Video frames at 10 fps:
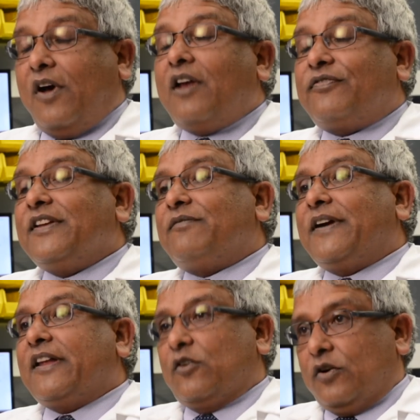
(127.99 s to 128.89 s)
We all feel
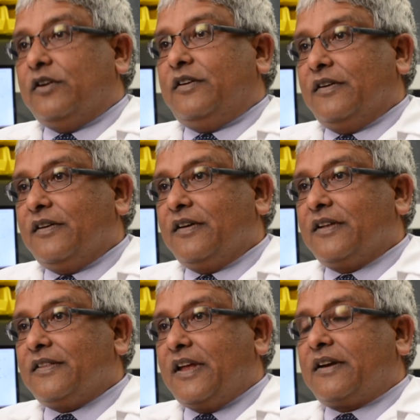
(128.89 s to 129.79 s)
pretty good
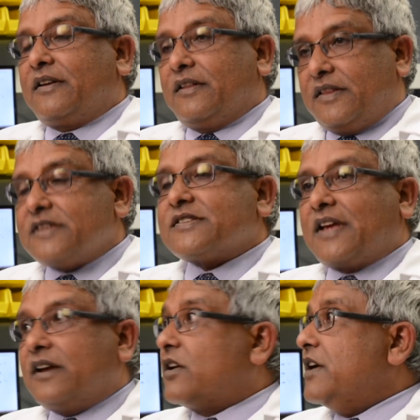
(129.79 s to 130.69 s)
that
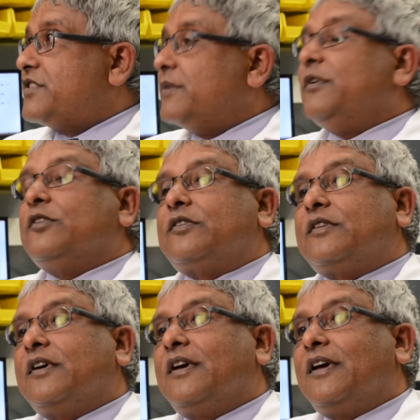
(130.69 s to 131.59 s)
this can
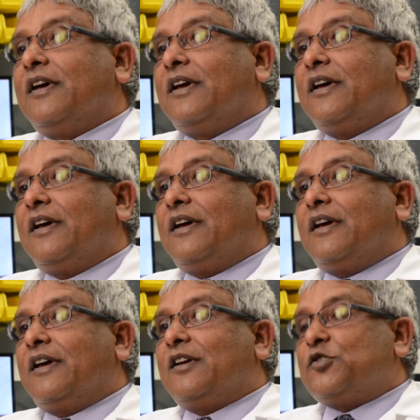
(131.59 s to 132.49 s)
contribute
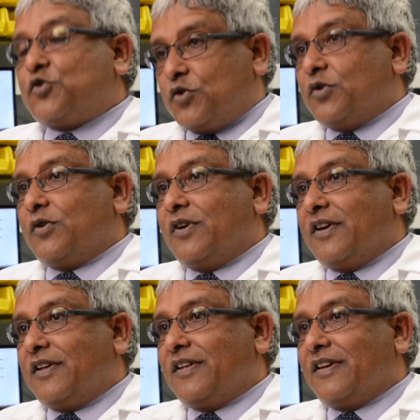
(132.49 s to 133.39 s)

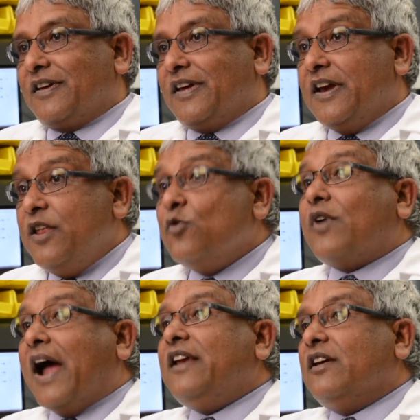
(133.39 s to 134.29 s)
to a
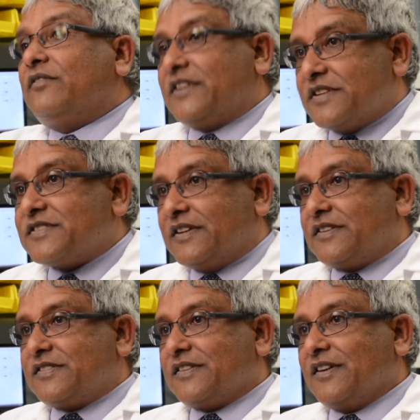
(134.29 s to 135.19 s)
new kind of
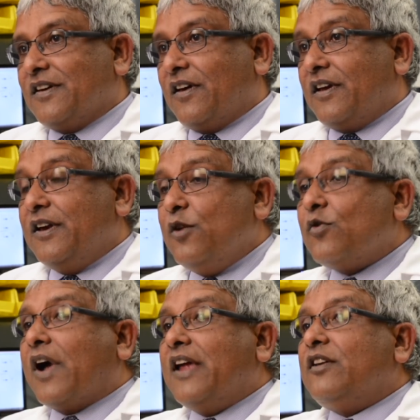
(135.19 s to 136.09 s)
research, a
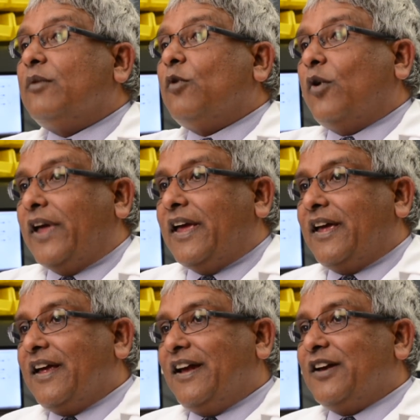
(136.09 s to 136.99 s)
new kind of
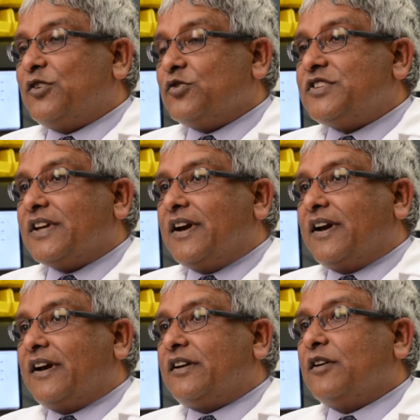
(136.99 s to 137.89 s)
way to
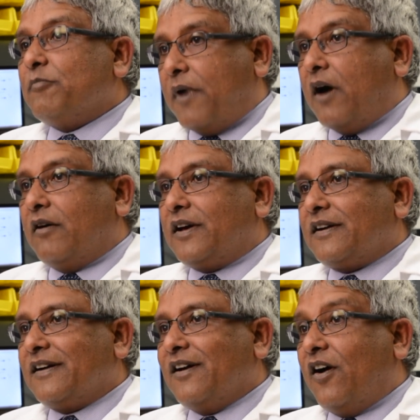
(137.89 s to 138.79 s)
generate
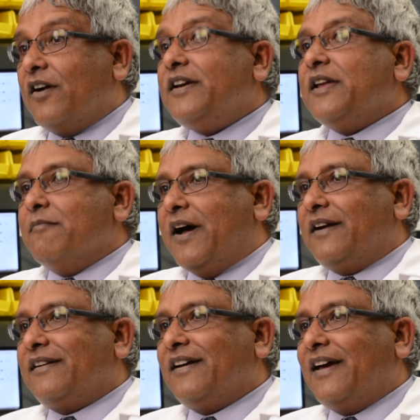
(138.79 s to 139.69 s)
power on
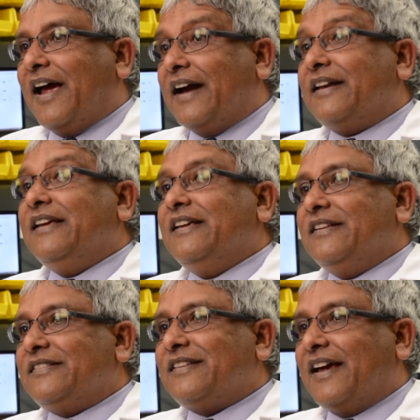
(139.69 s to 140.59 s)
demand at
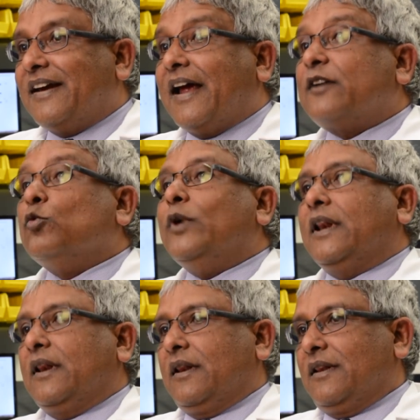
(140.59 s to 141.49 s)
ease and at will.